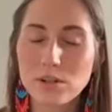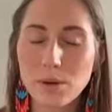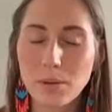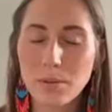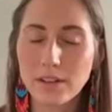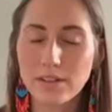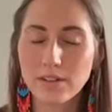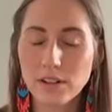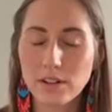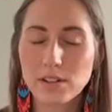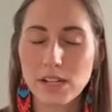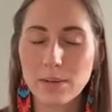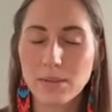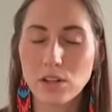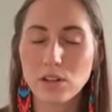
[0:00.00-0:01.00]
moment, that
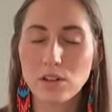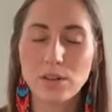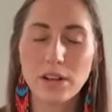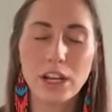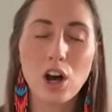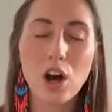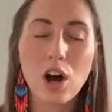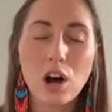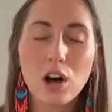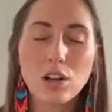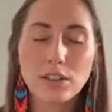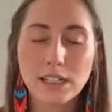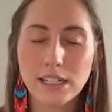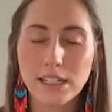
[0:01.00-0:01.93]
first time that you can recall